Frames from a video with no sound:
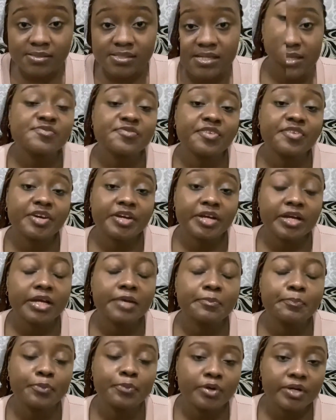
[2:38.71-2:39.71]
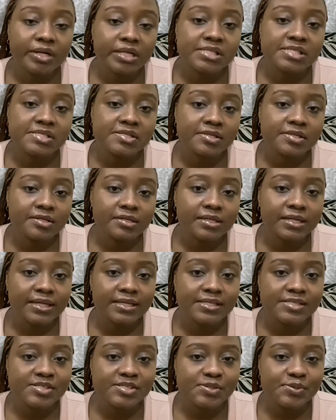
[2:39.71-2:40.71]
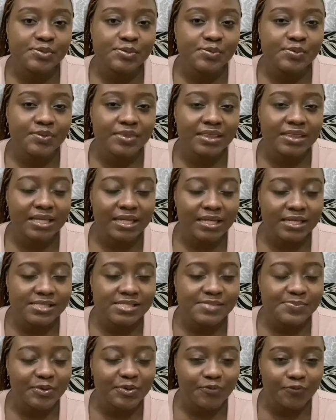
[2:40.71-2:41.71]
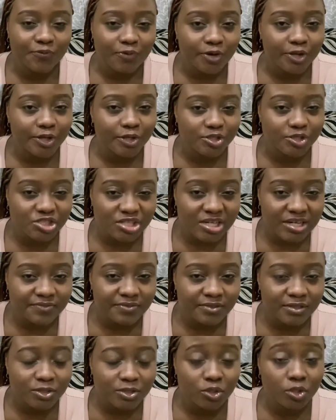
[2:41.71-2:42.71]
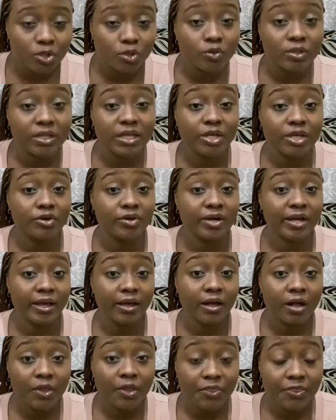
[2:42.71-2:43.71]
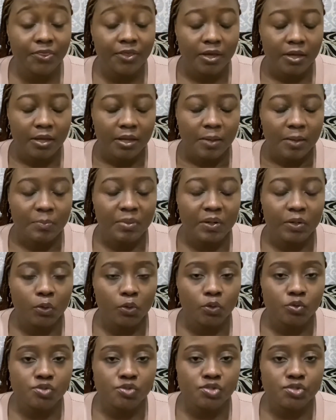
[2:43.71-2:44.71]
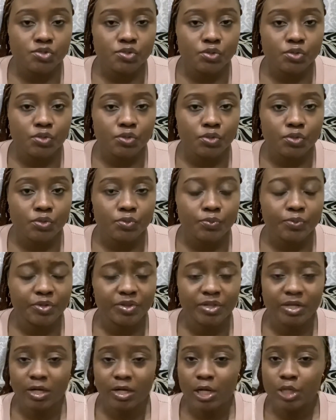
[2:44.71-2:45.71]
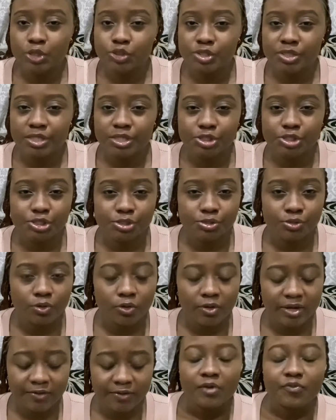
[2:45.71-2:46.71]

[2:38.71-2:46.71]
It's very important to look into things before you travel, not only your health, but also the country that you're going.